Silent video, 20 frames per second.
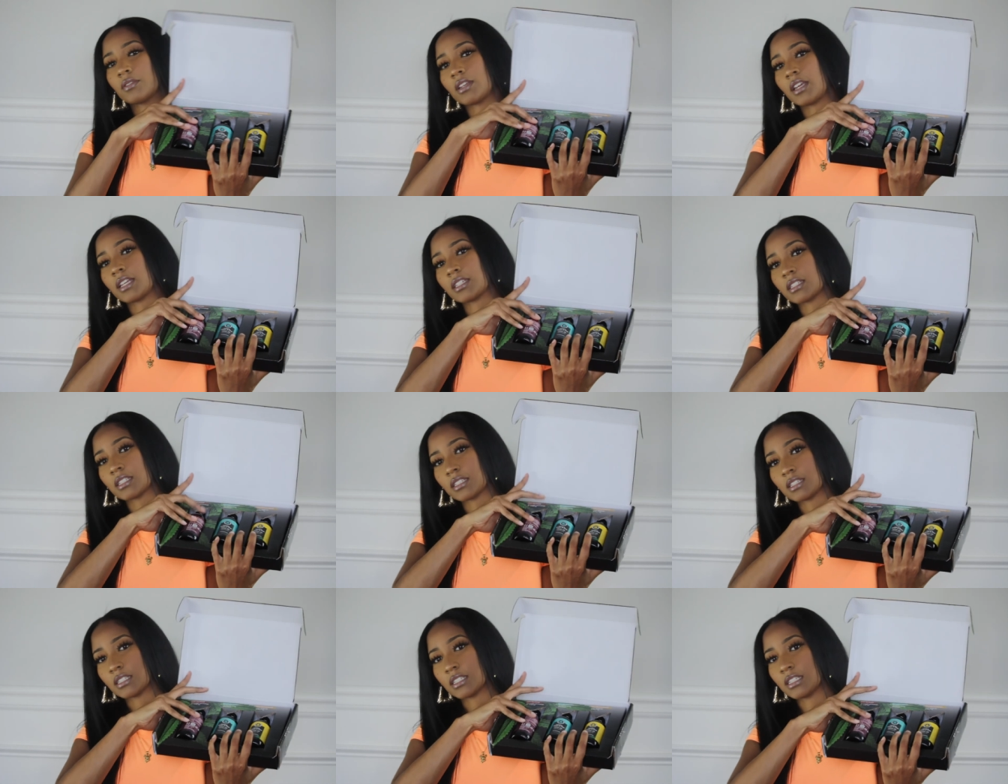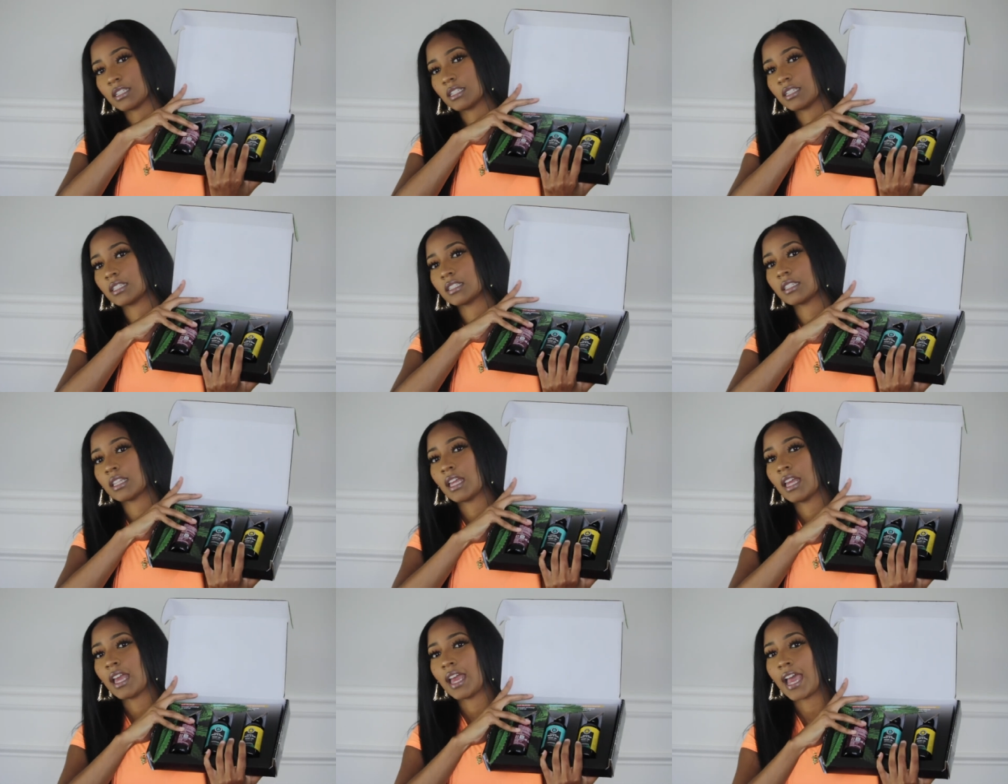guys can see this.
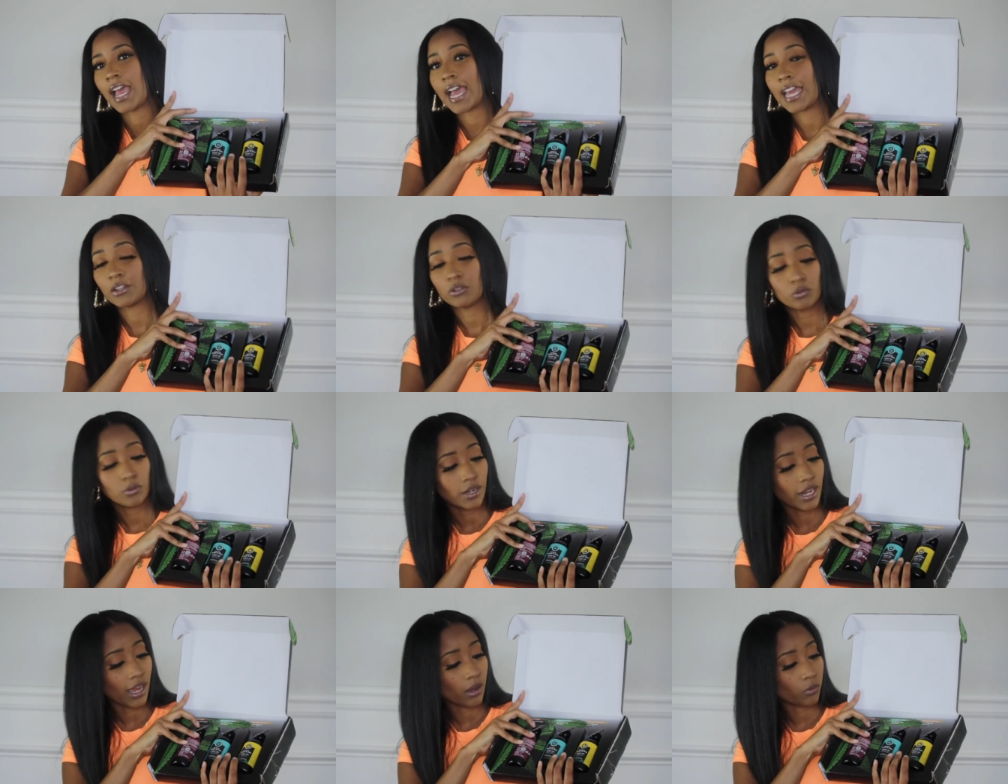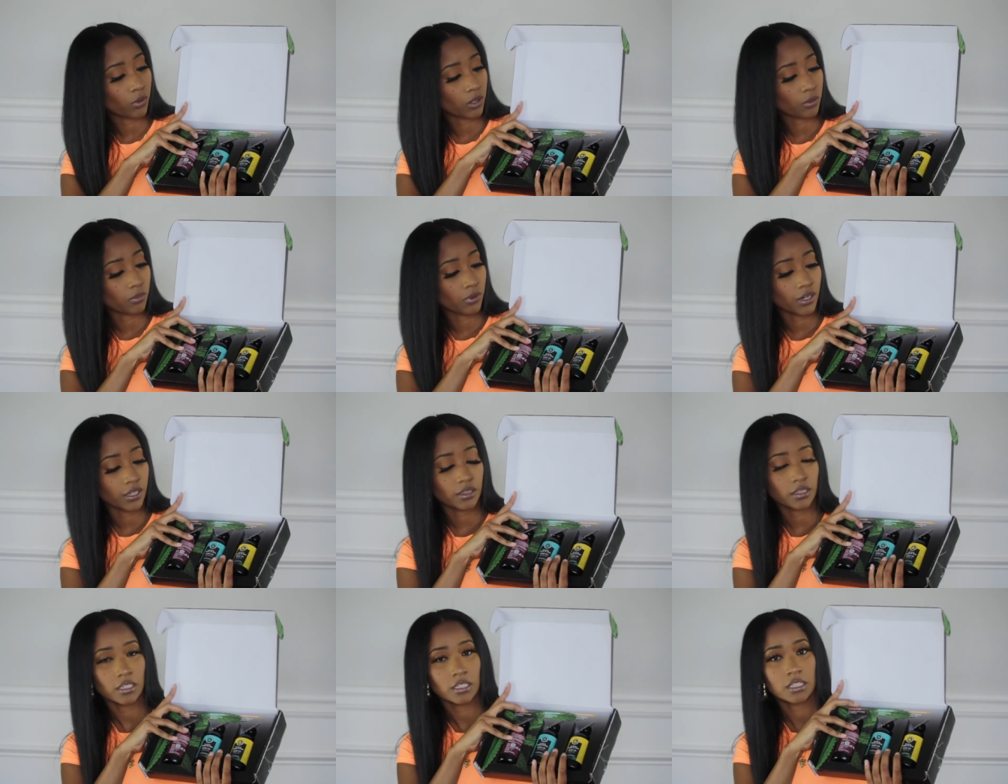I do not want to
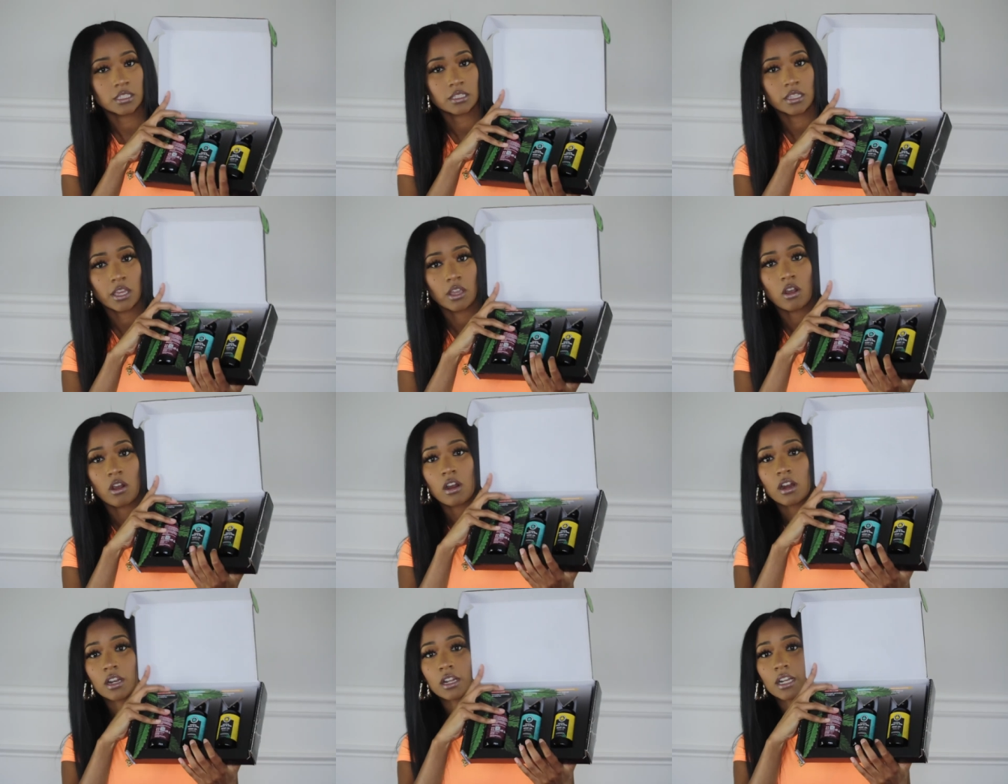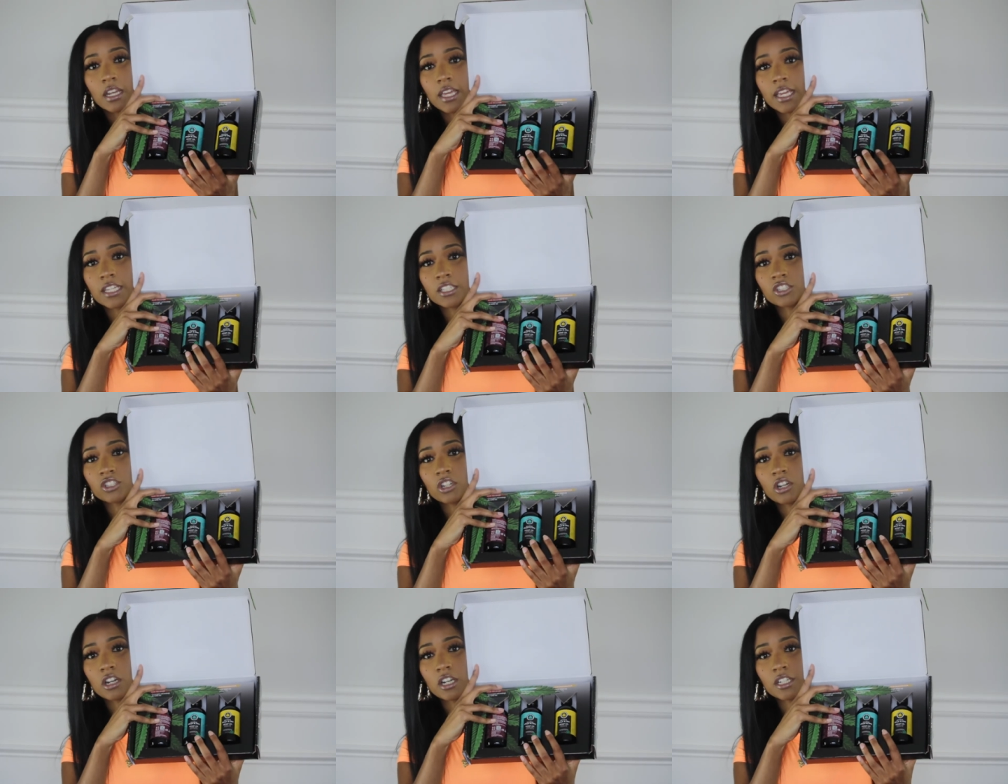break these. They are
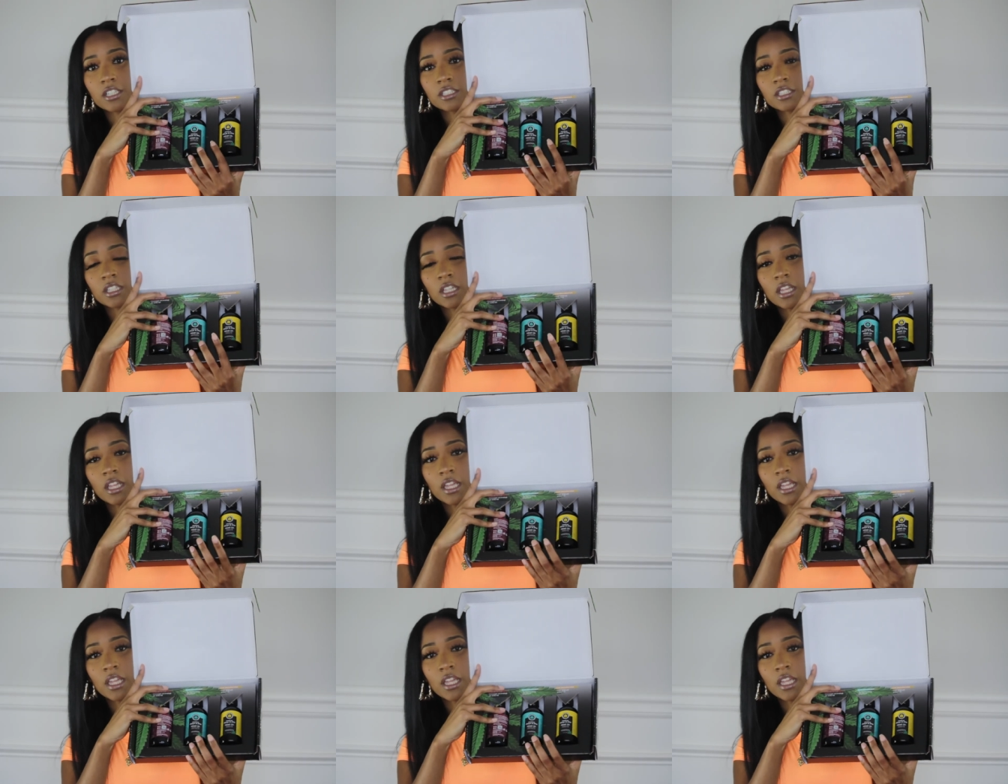glass jars.